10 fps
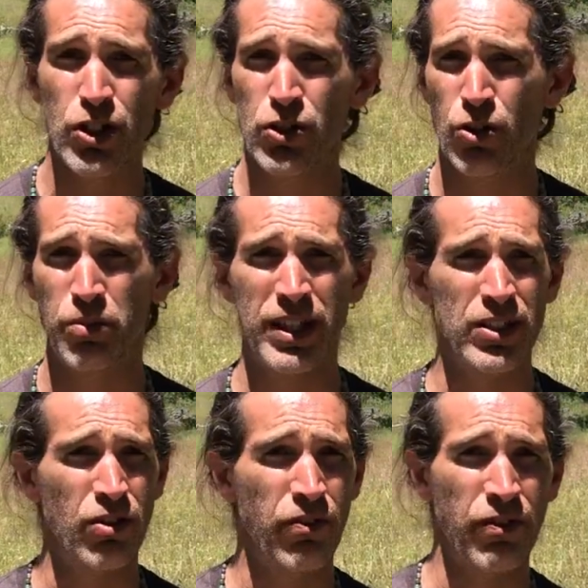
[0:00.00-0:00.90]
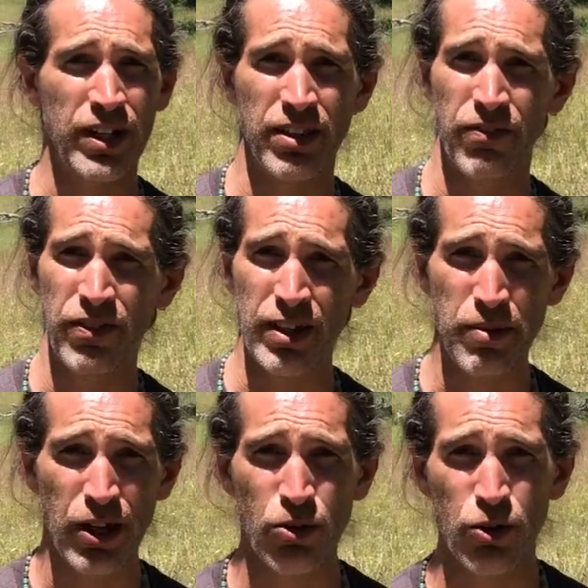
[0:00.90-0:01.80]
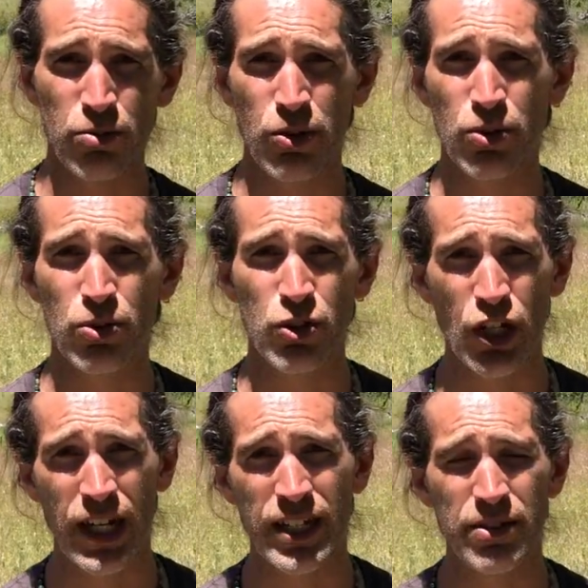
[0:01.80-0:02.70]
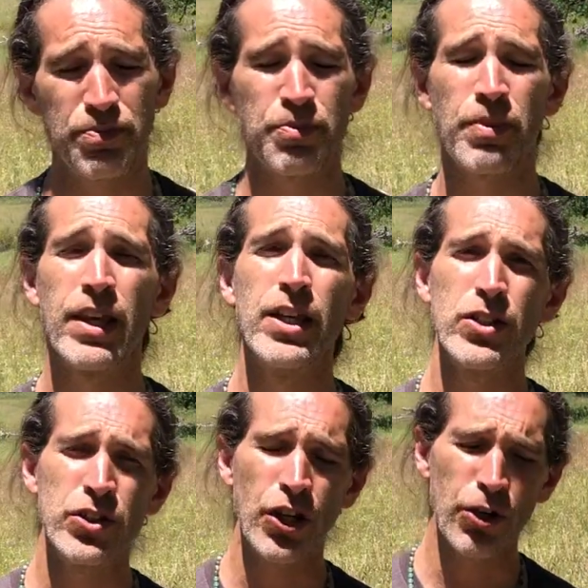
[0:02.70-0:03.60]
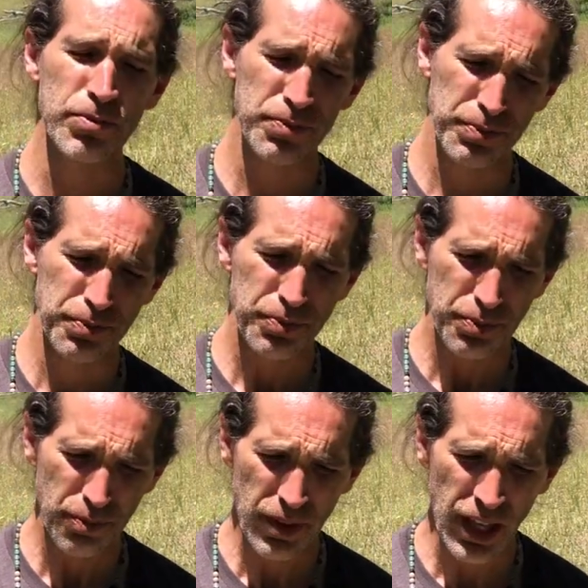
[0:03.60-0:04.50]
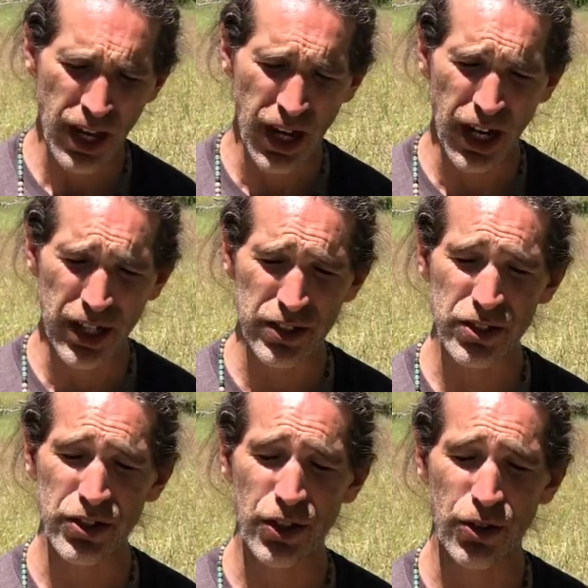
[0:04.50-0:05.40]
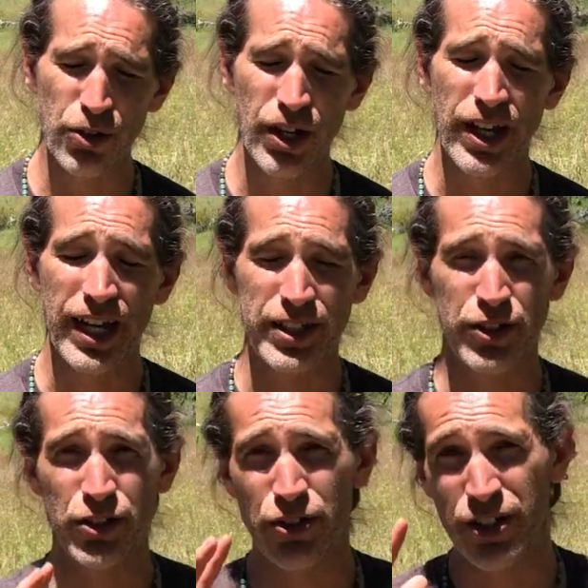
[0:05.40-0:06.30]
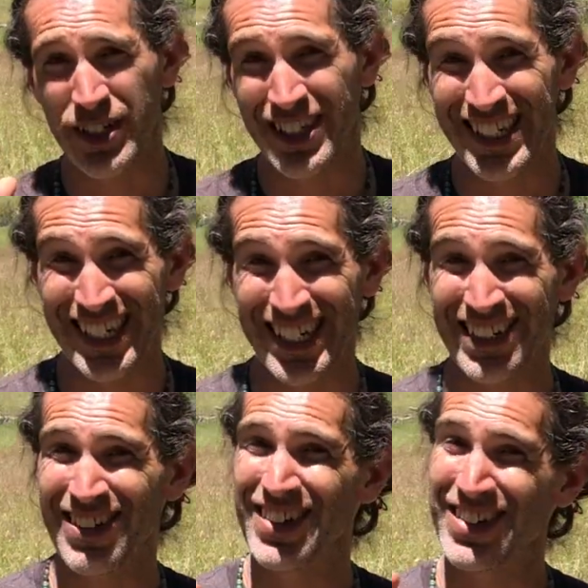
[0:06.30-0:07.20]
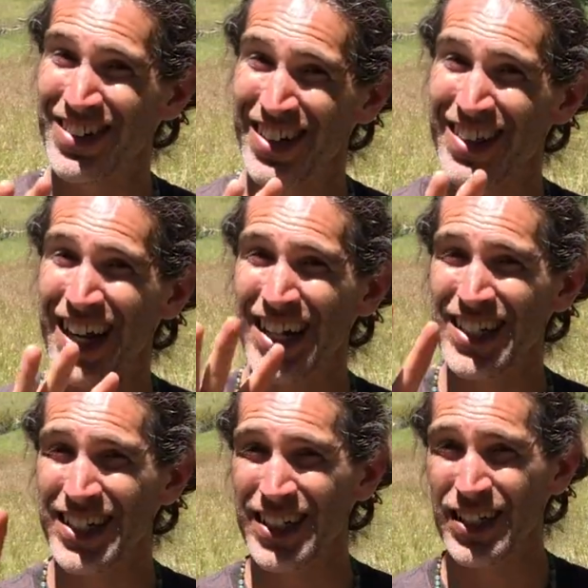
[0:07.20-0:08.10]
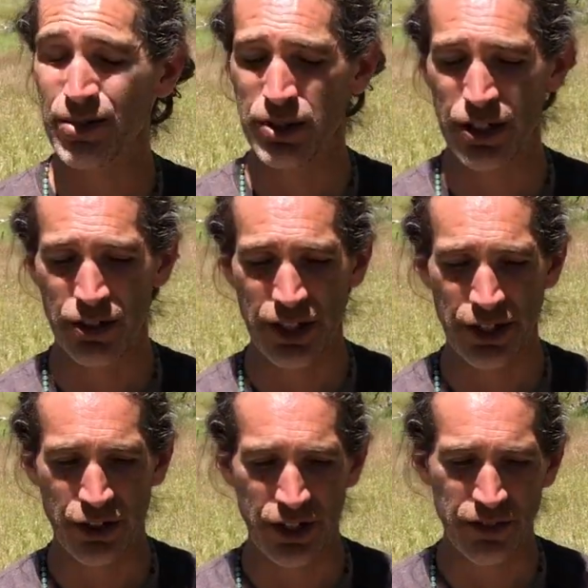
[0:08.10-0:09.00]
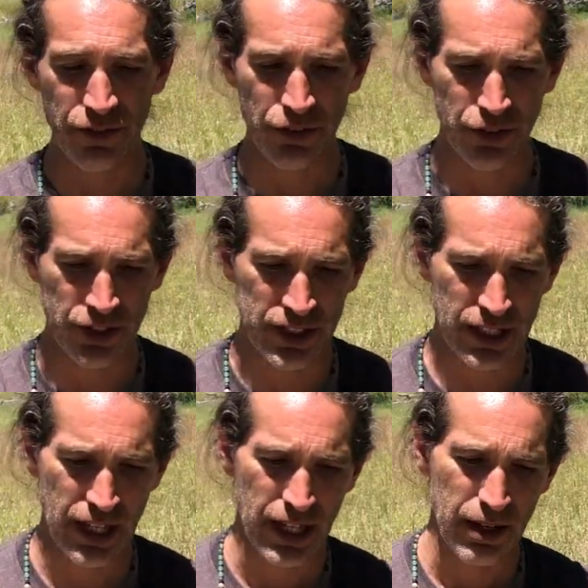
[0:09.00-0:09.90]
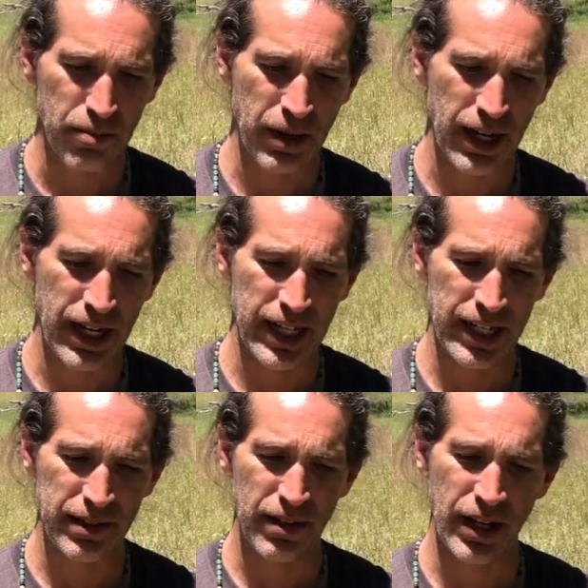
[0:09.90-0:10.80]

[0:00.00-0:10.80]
so it begins to affect the female hormonal chain. So as you're starting to see, there's a lot of systems here that are influenced by